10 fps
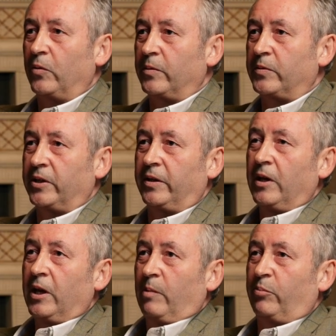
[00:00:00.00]
know there was a
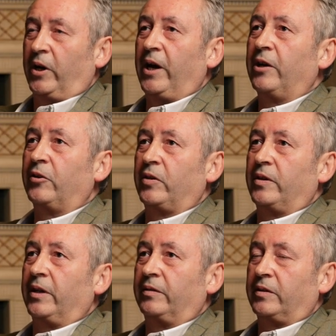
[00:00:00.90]
prior to
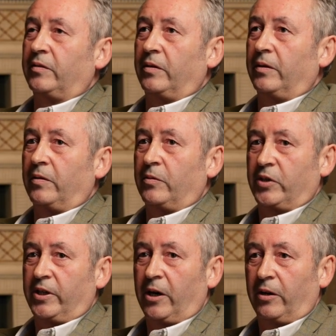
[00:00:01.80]
that the, there was
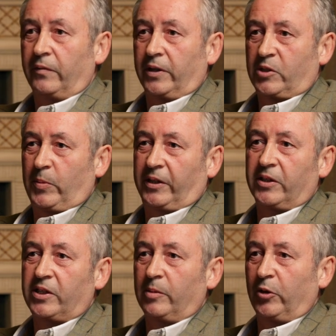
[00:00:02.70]
an air of
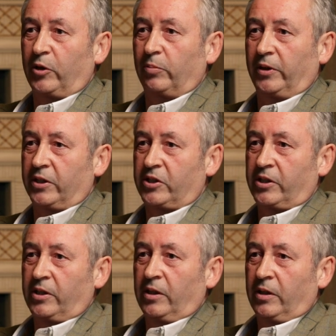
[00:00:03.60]
expectancy about the place.
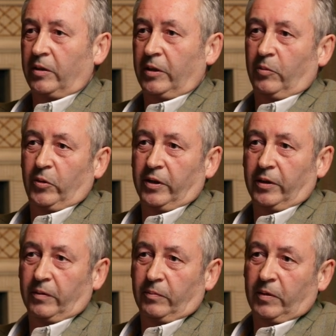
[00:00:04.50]
Uh, when
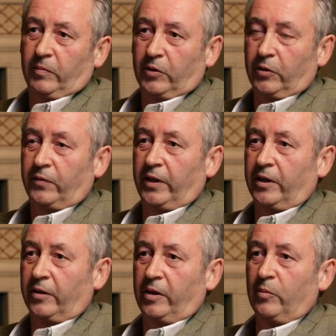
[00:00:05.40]
the Good Friday
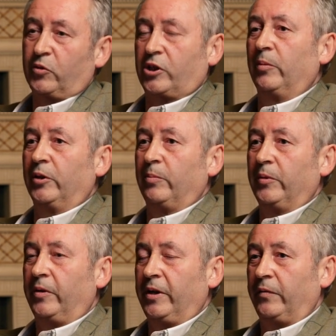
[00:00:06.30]
Agreement was coming up in
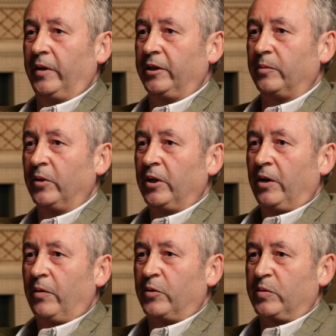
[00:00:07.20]
the referendum,
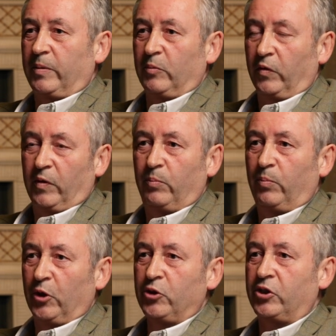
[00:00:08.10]
there was a bit more of a
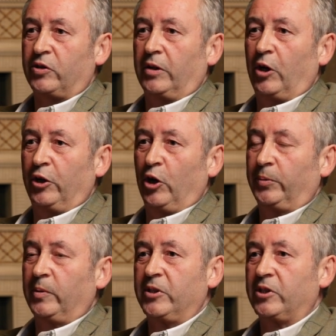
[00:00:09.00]
buzz and
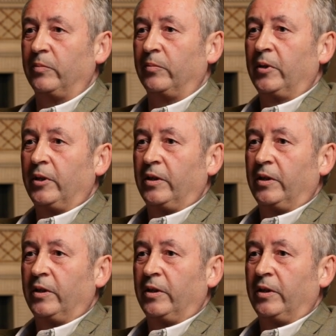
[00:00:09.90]
optimism.